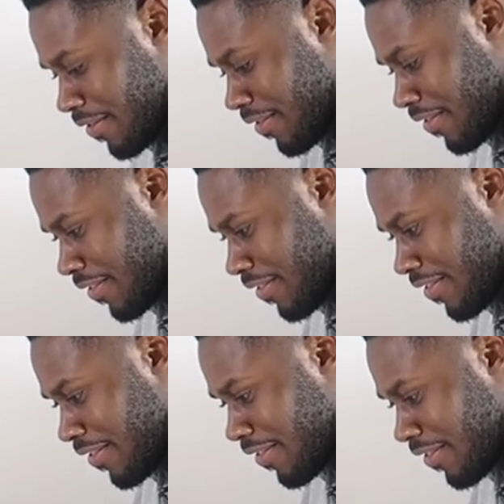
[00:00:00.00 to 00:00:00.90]

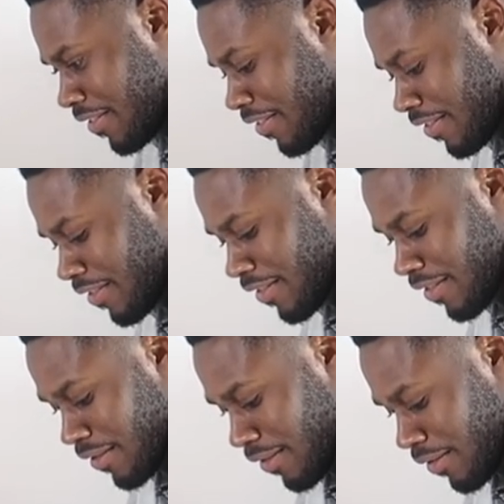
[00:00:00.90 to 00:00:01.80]

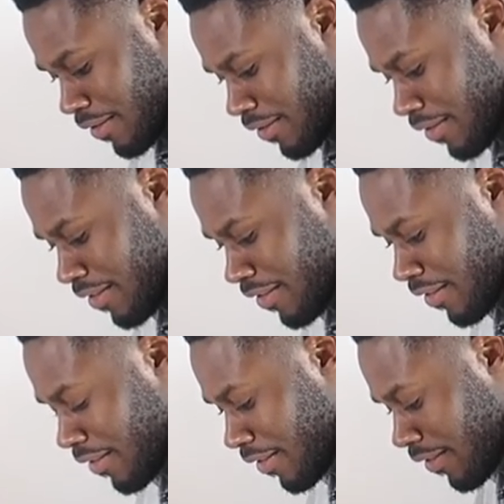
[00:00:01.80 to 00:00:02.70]
[no speech]